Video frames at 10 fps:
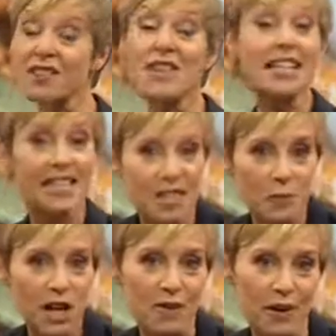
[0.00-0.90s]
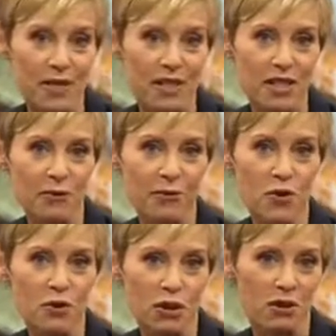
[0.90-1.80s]
That's in spite of evidence that
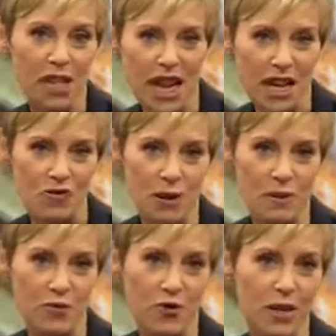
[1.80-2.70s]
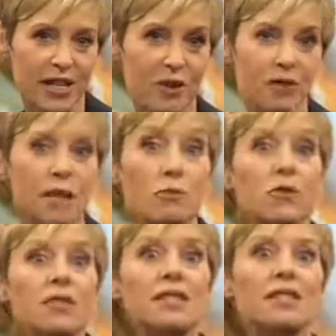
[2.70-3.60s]
food containing creepy crawlies offers a
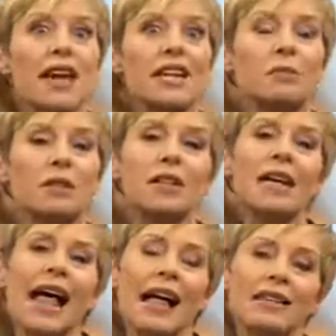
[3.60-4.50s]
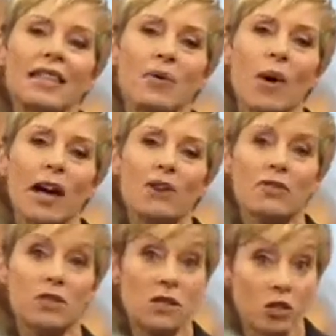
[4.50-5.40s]
more sustainable, healthy way of
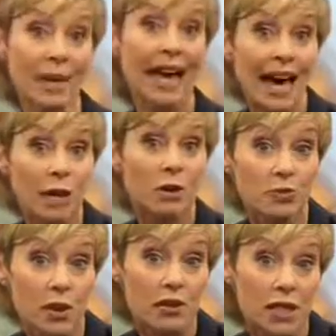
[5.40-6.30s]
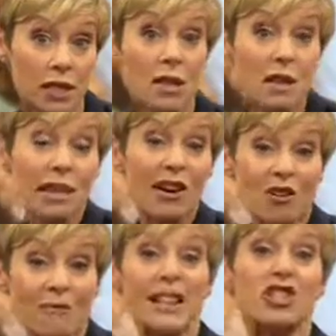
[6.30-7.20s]
consuming animal protein than
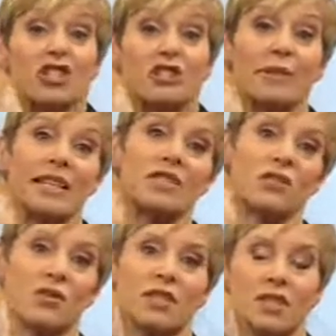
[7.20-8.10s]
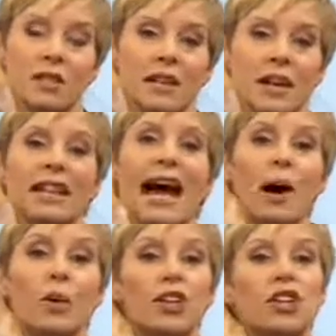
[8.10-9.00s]
conventional meat sources.
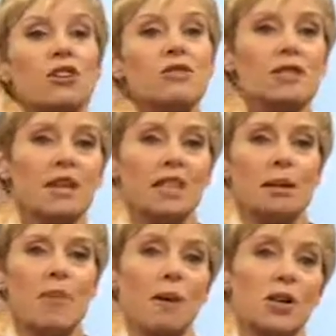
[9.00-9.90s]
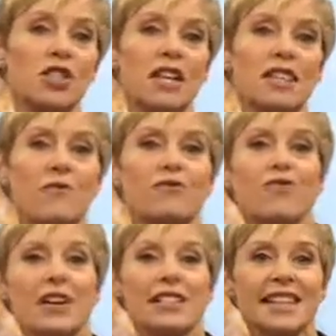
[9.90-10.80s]
Now, a new study published in the
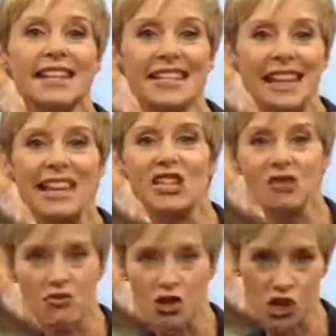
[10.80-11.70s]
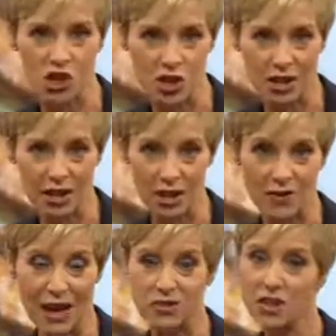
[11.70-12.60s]
Frontiers in Nutrition journal has
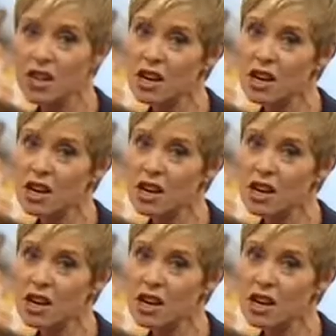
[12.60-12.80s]
found